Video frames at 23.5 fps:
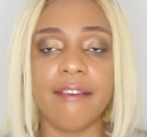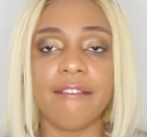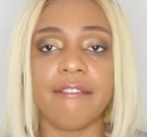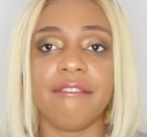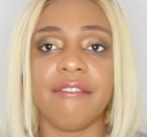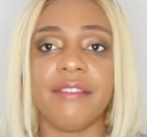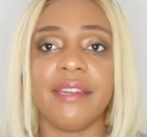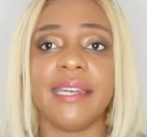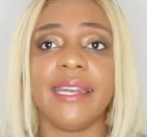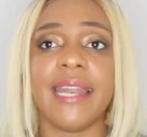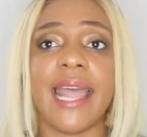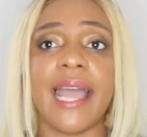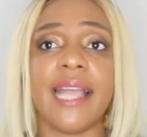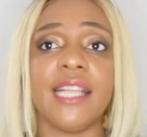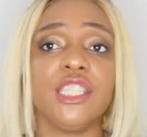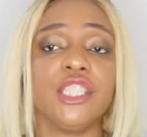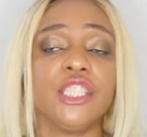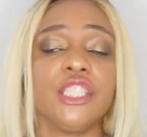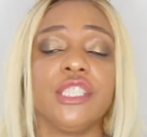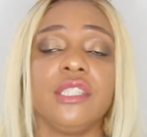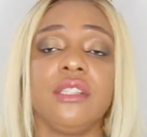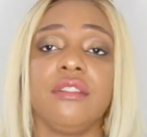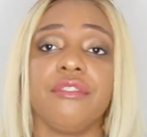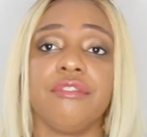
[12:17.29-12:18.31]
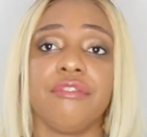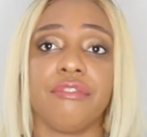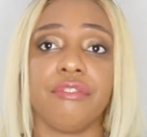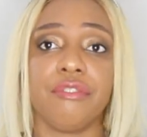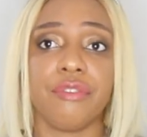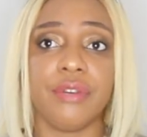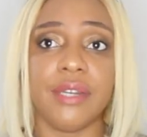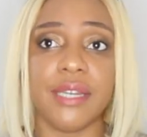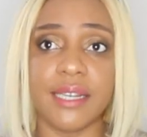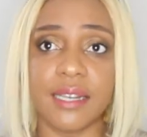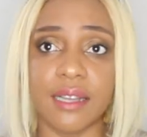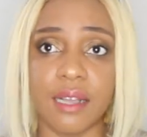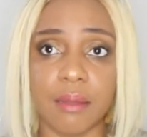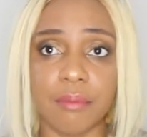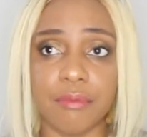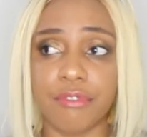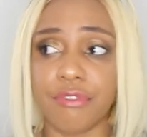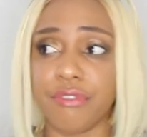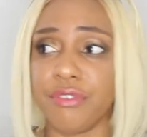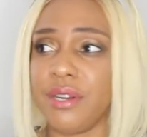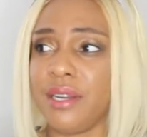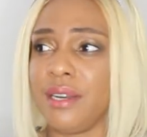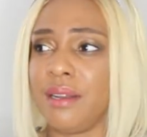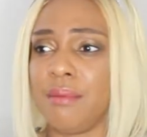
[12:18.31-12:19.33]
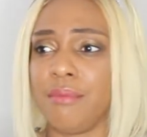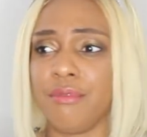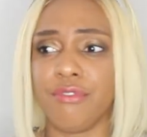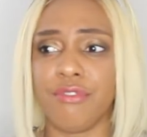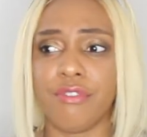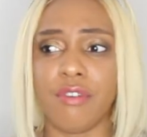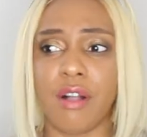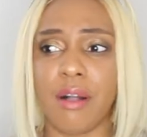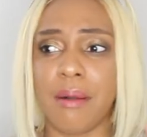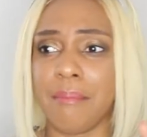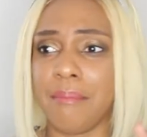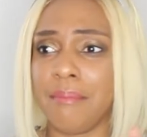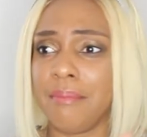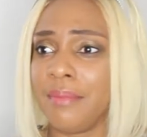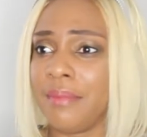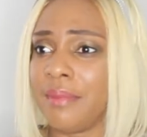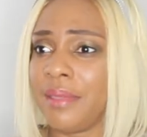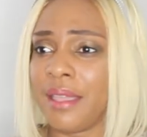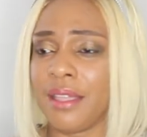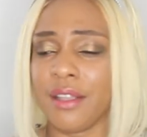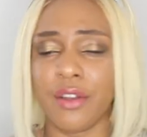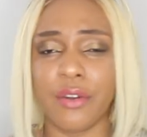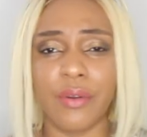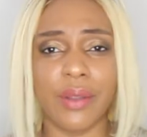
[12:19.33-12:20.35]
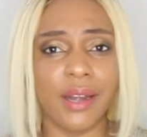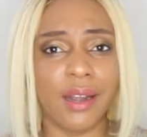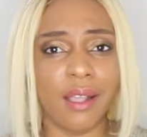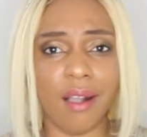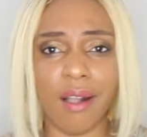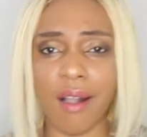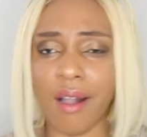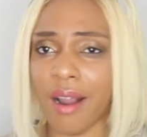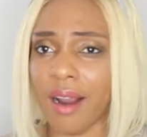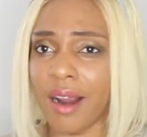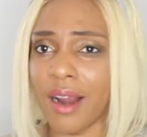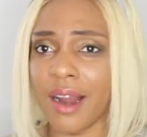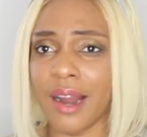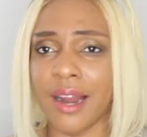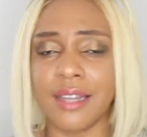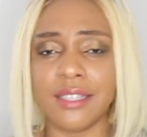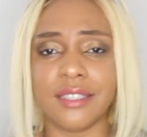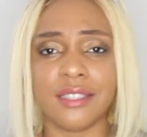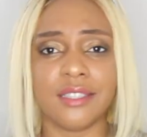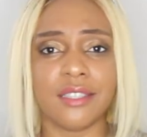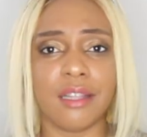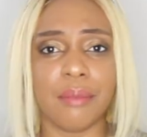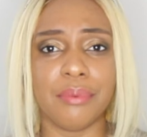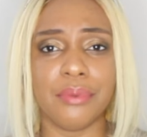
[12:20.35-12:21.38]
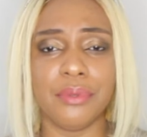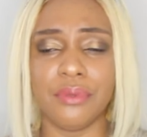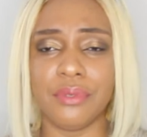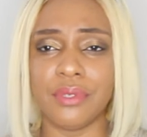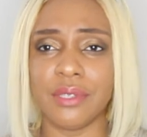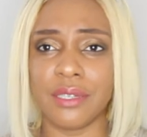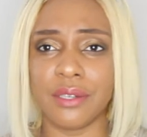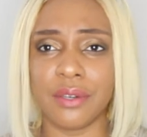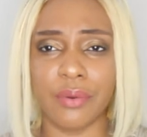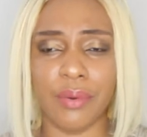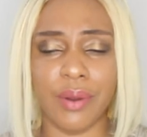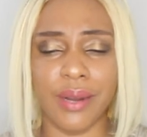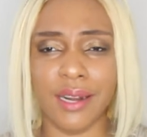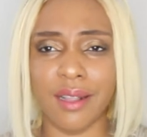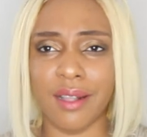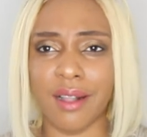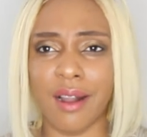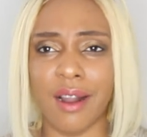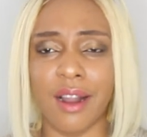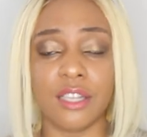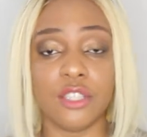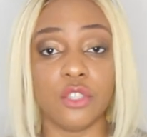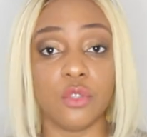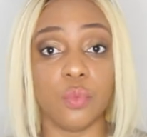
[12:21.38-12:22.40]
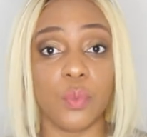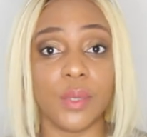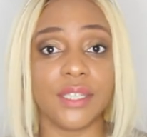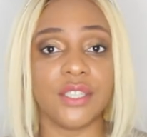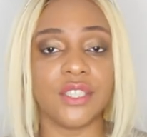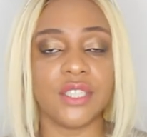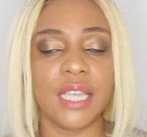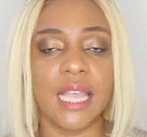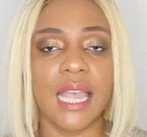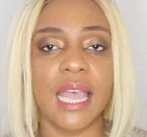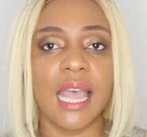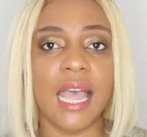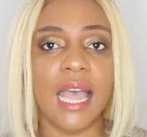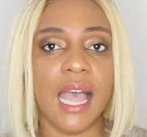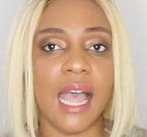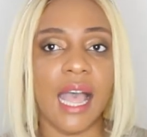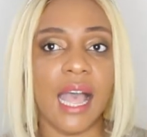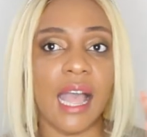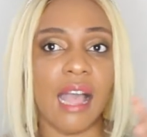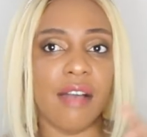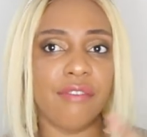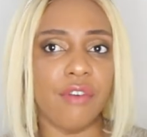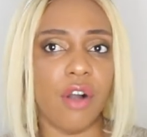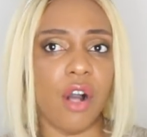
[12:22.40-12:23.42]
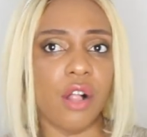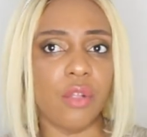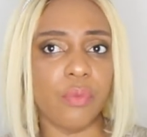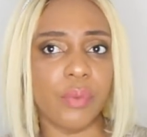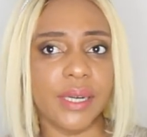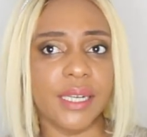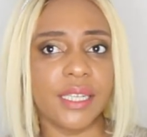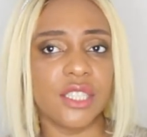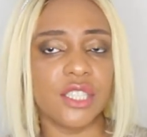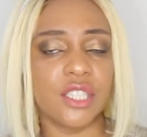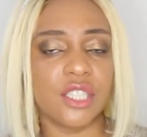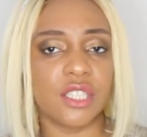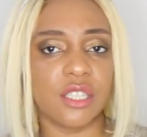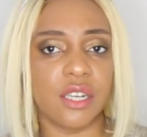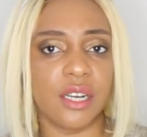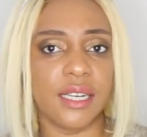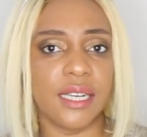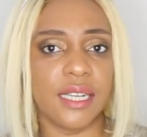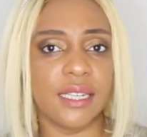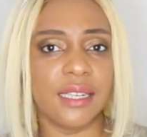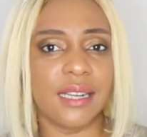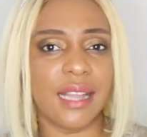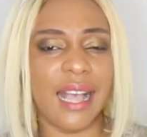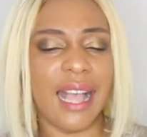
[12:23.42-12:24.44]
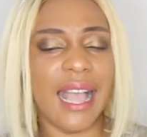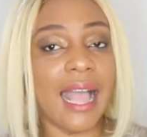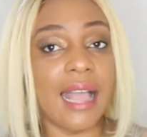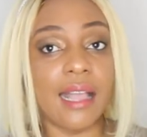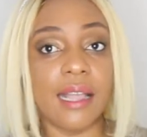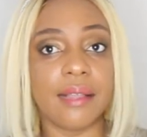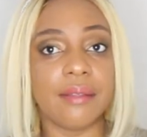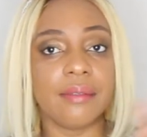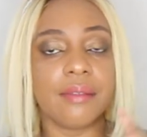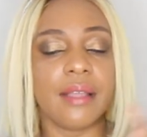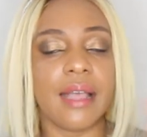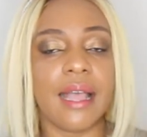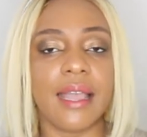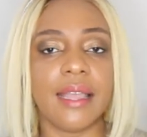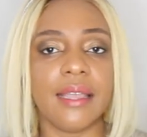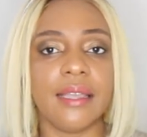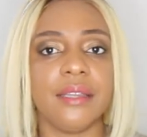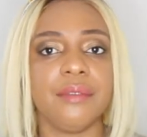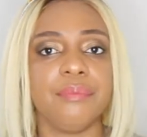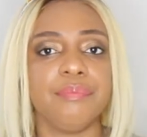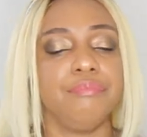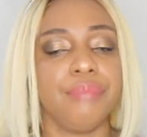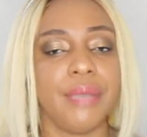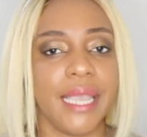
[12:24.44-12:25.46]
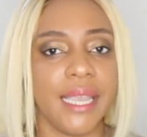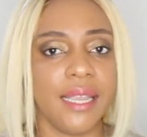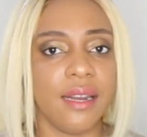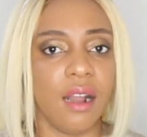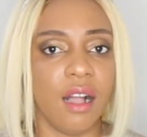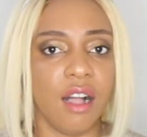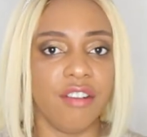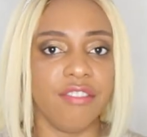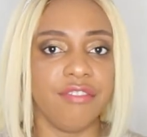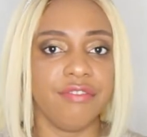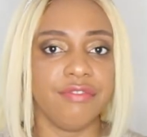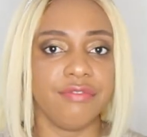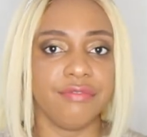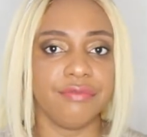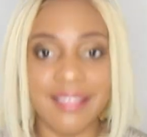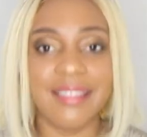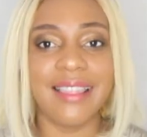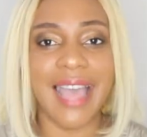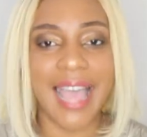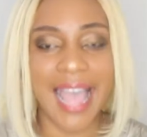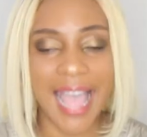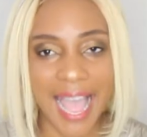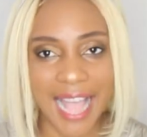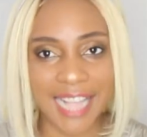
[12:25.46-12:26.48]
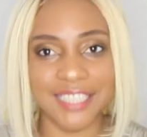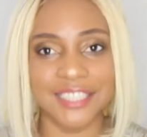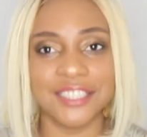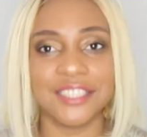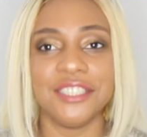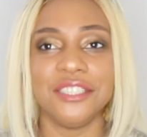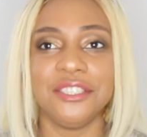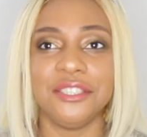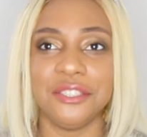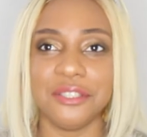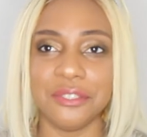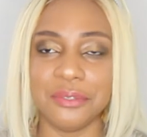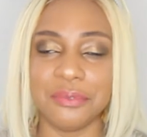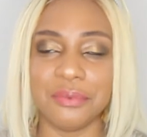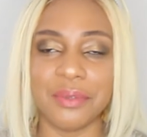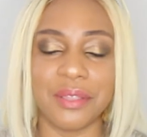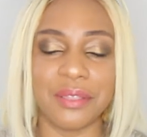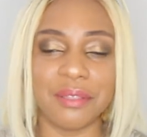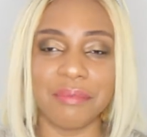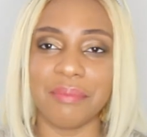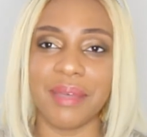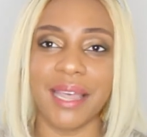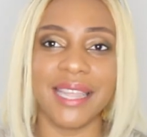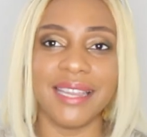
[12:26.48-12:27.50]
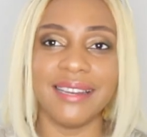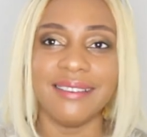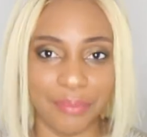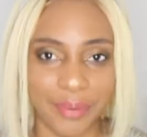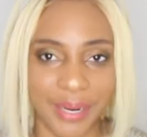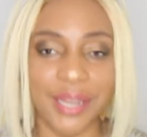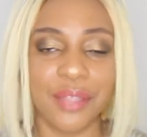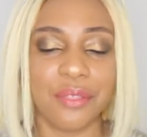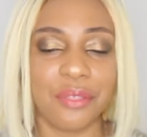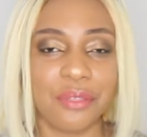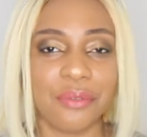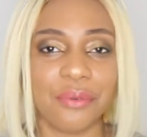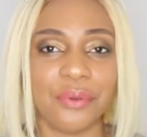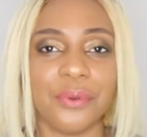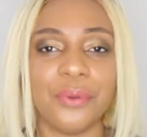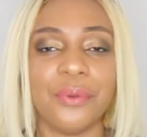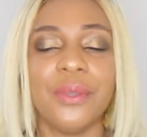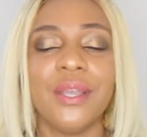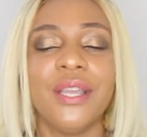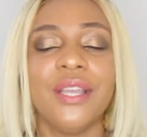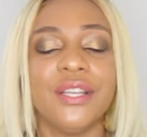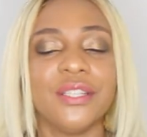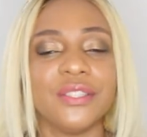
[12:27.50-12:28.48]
Financial freedom. Freedom from credit cards, stop using credit cards, which I've already started. I, I paid off. That has to do with my breakthrough.